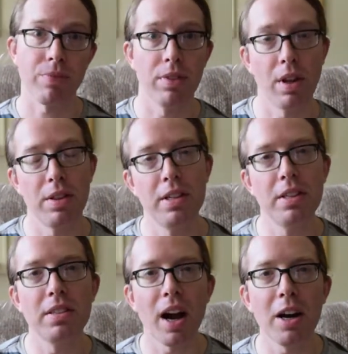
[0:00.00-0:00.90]
Now the
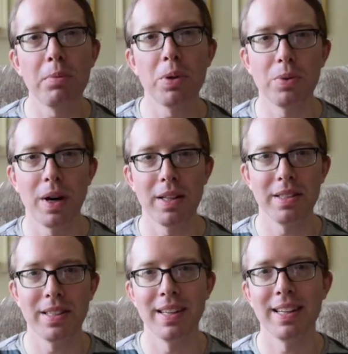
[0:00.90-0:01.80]
desirable
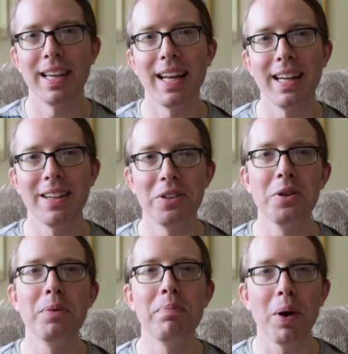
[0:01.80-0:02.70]
runs can
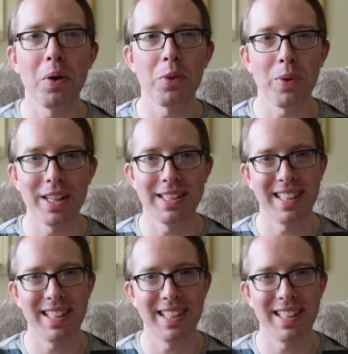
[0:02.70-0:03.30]
include both ones